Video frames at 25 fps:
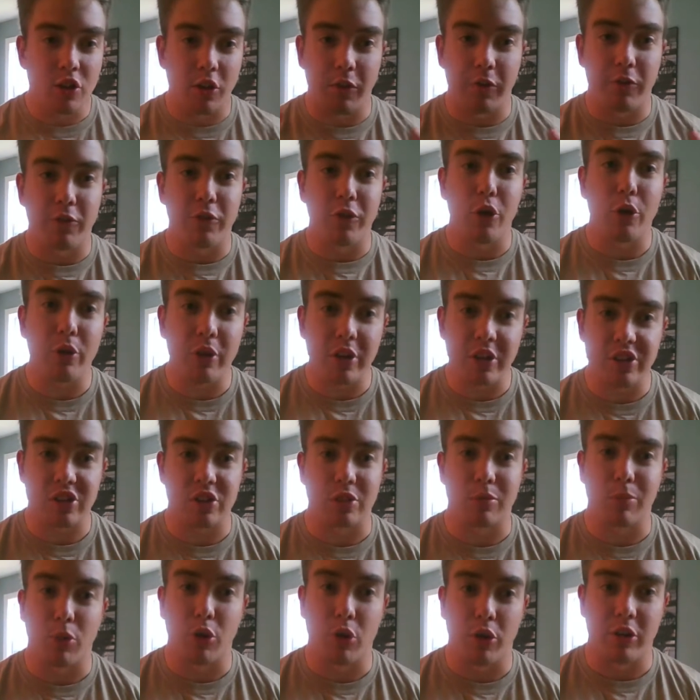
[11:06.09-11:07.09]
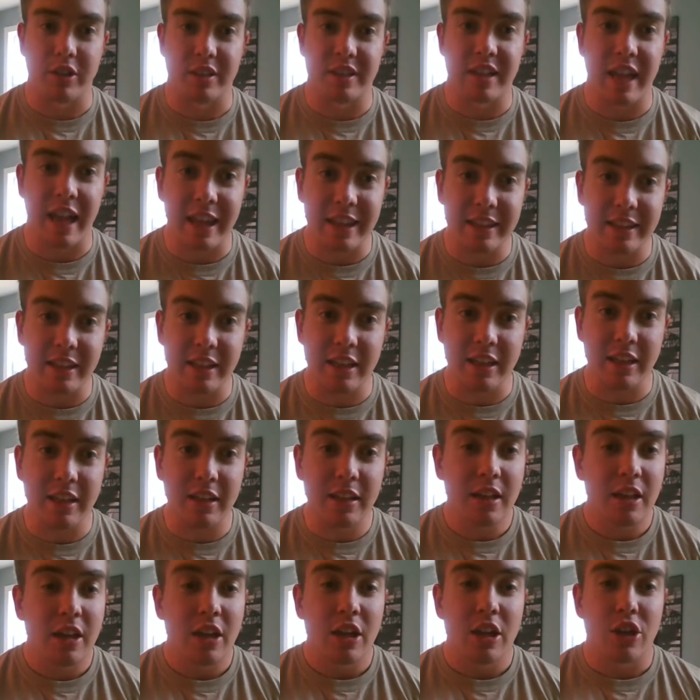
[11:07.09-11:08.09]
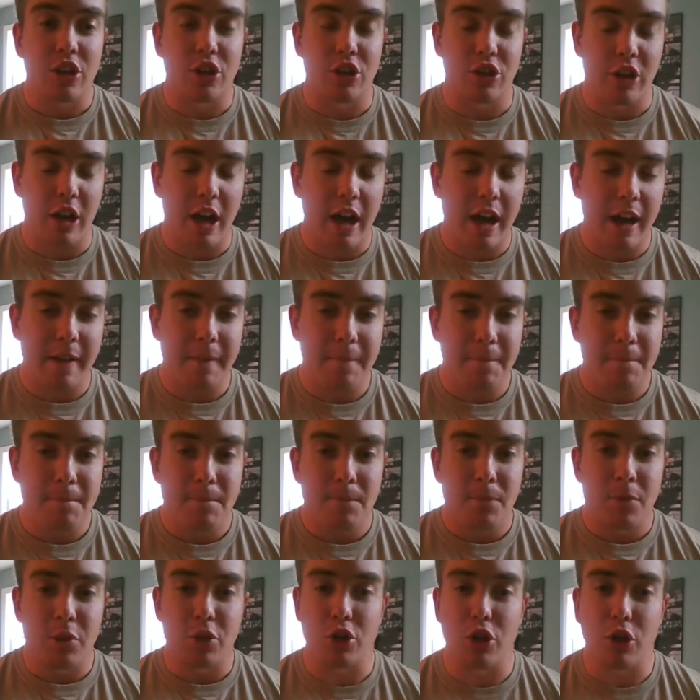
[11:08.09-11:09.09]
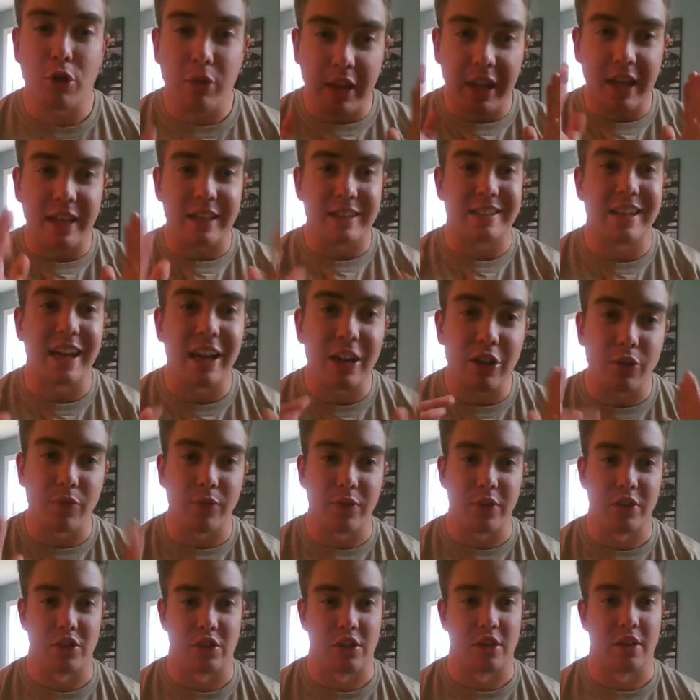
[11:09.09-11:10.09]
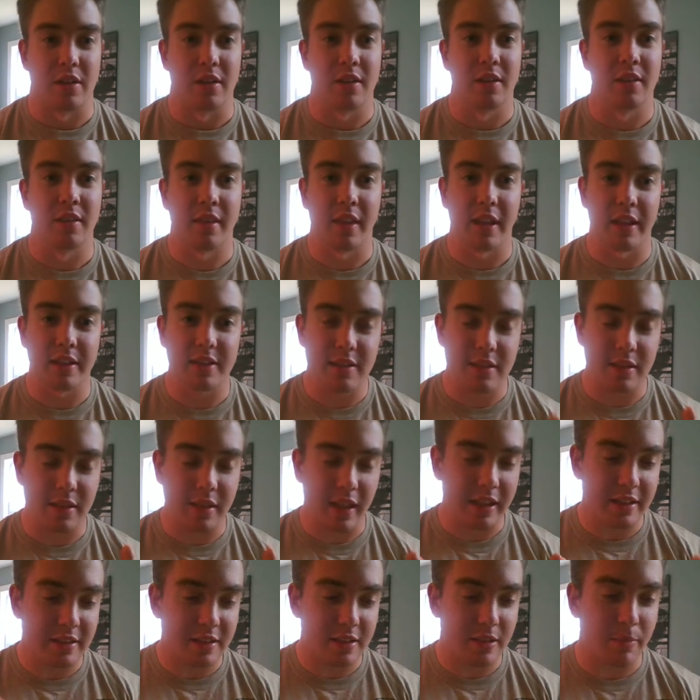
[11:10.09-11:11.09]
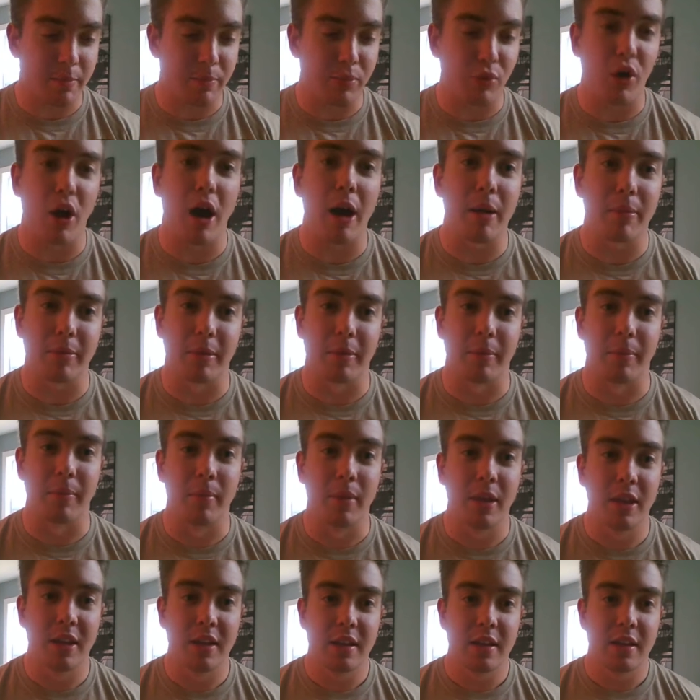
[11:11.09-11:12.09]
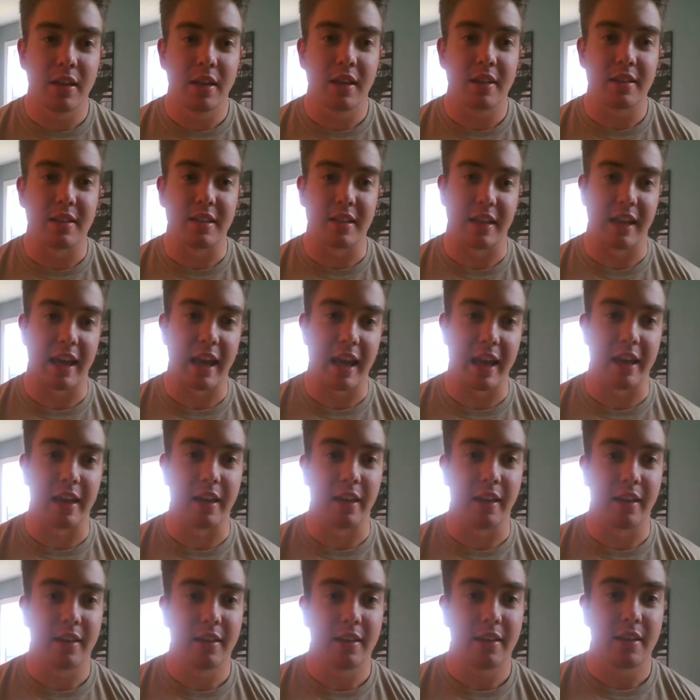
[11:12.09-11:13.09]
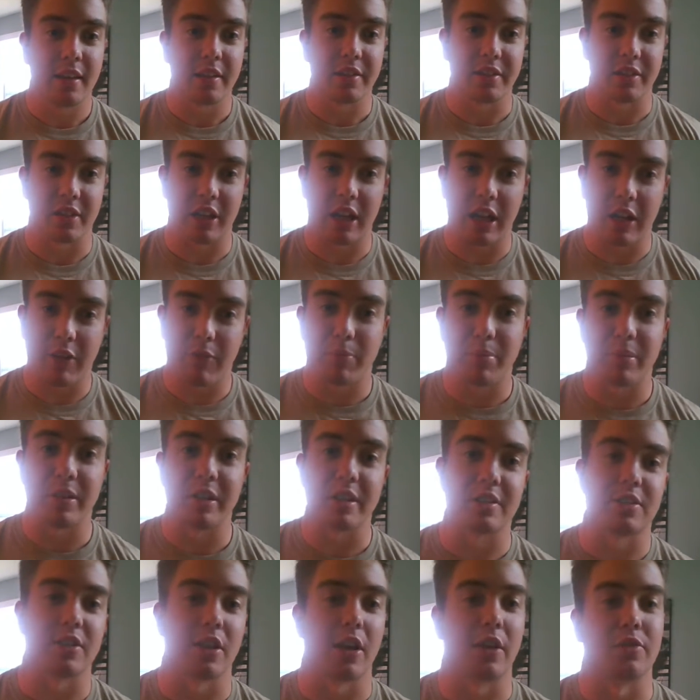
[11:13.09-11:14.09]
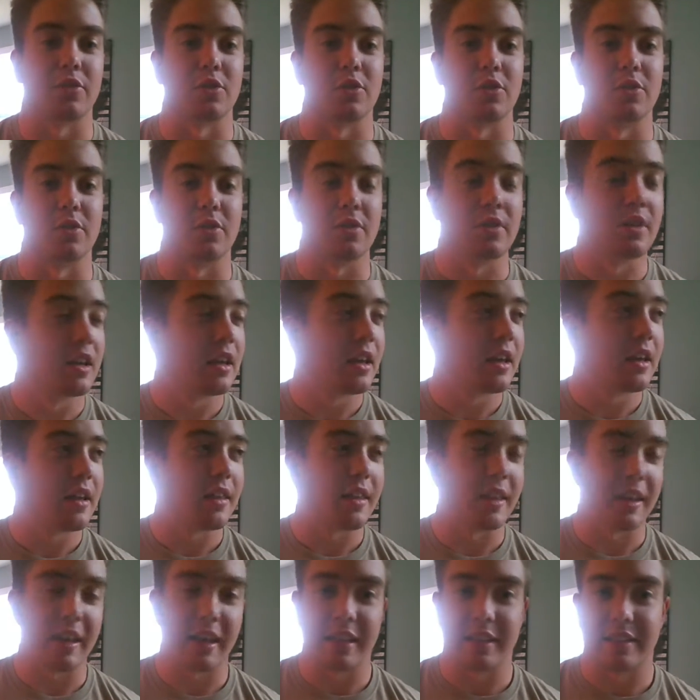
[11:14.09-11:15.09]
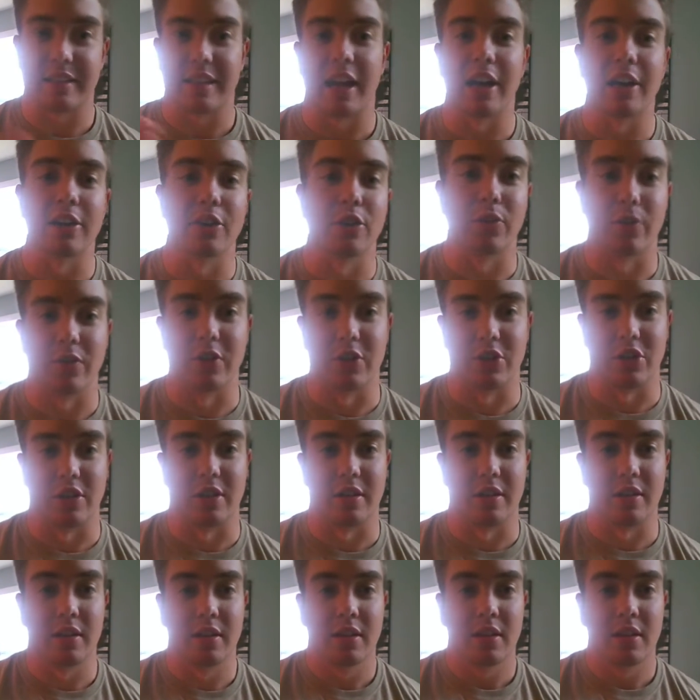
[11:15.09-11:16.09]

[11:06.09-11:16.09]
focused more intently. You don't get tunnel vision. That's the problem today. There's a lot of police officers, they get tunnel vision.